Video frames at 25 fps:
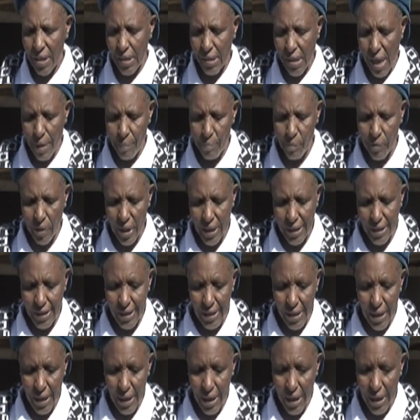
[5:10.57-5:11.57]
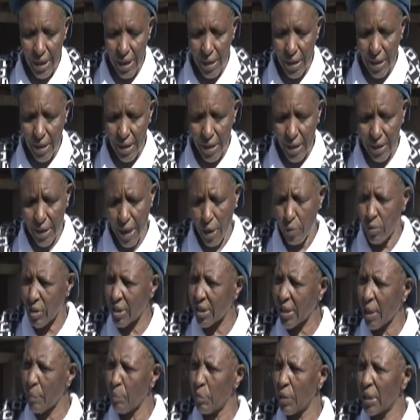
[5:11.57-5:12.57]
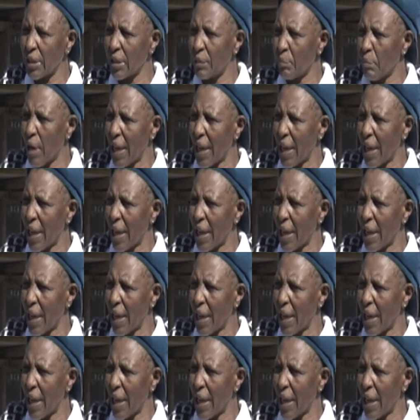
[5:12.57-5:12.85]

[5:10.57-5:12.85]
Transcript: Some they say, there was somebody,